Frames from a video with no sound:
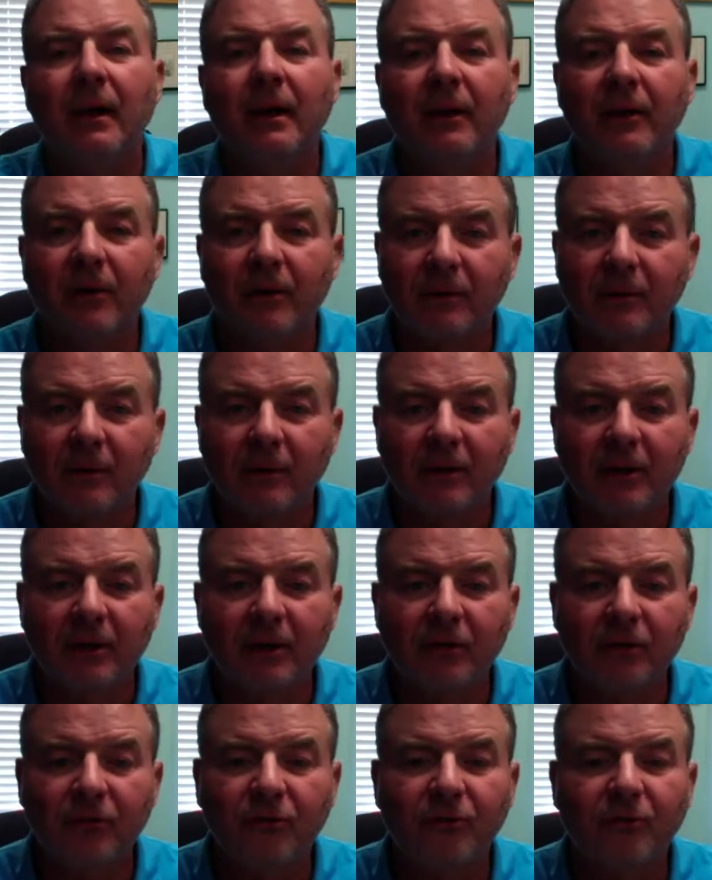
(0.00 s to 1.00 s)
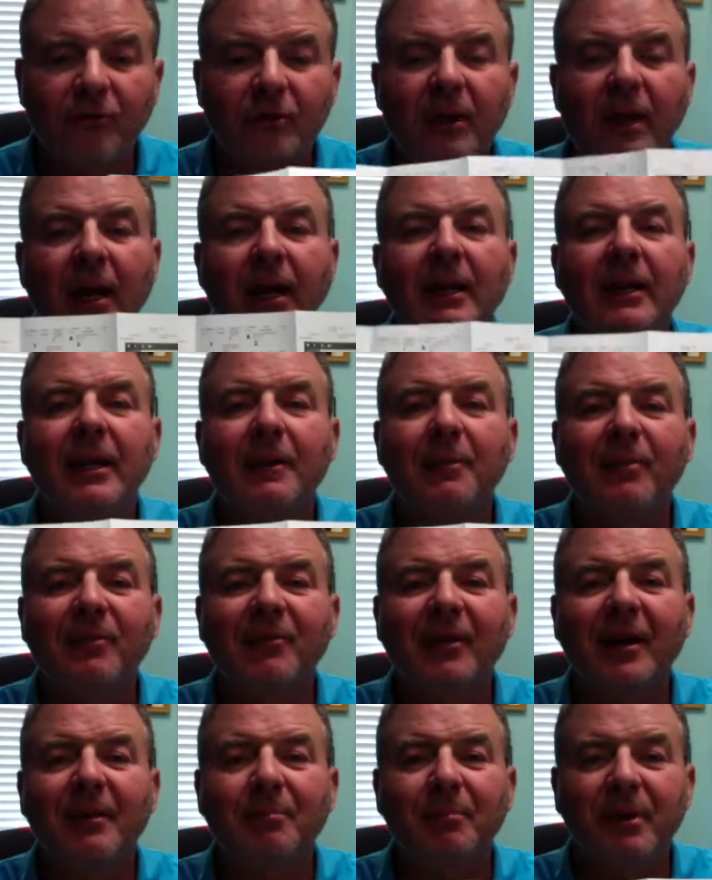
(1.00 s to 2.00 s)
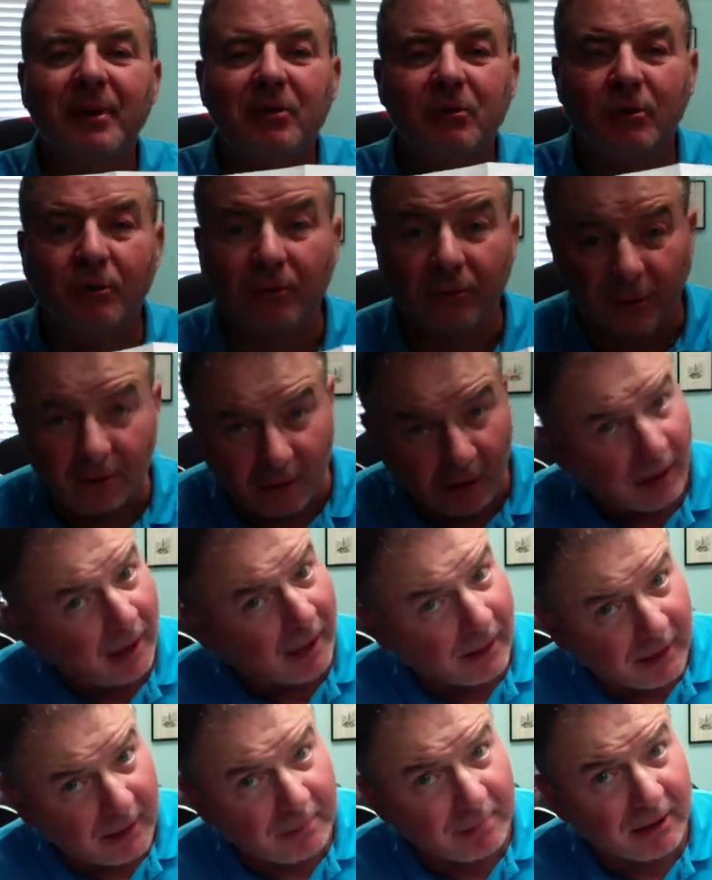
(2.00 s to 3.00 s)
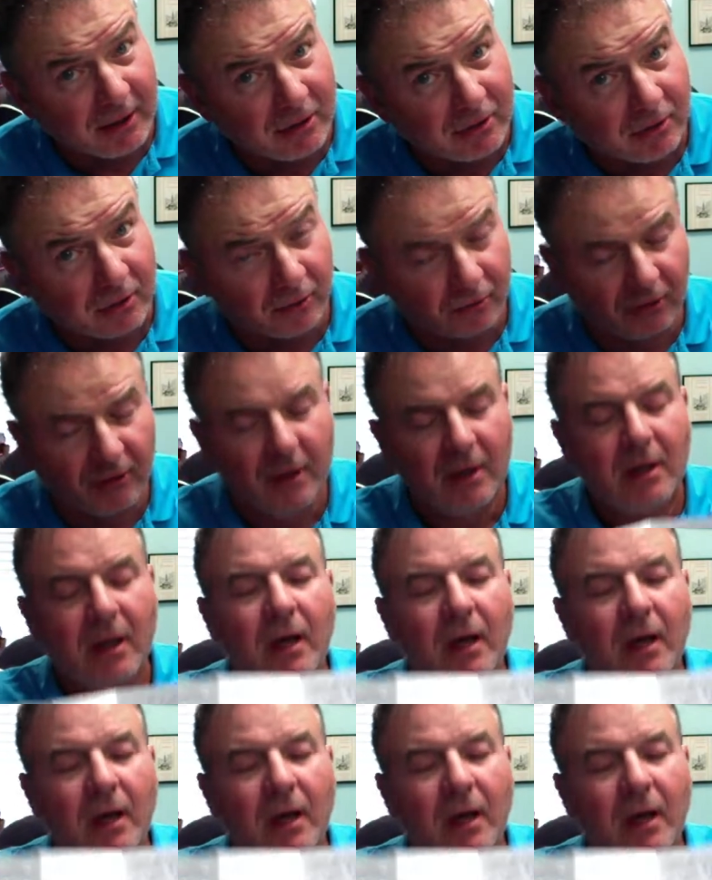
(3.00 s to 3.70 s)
They're clearly understood, and they provide pictures. I like pictures.